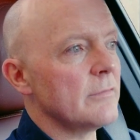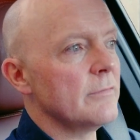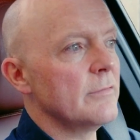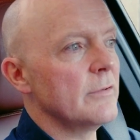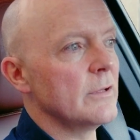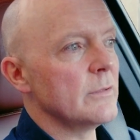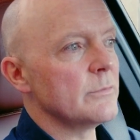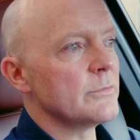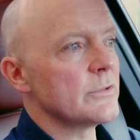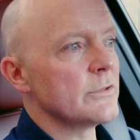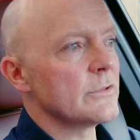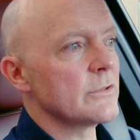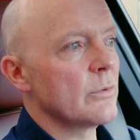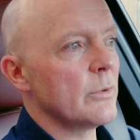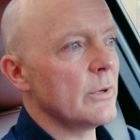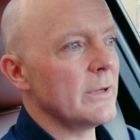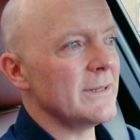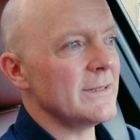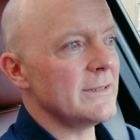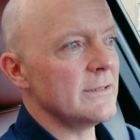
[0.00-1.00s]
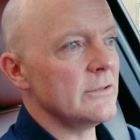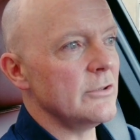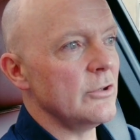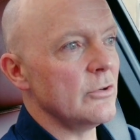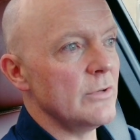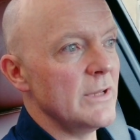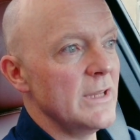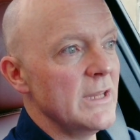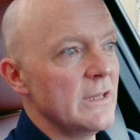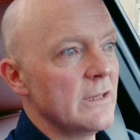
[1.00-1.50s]
Philips is quite
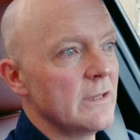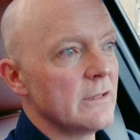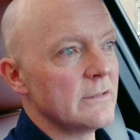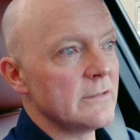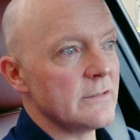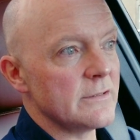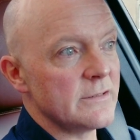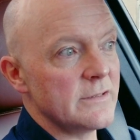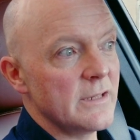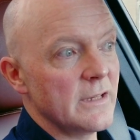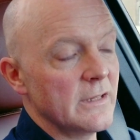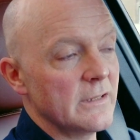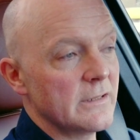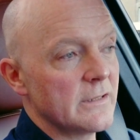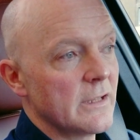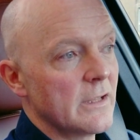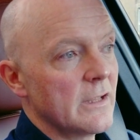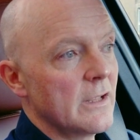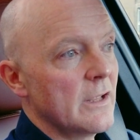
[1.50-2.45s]
unique, distinct.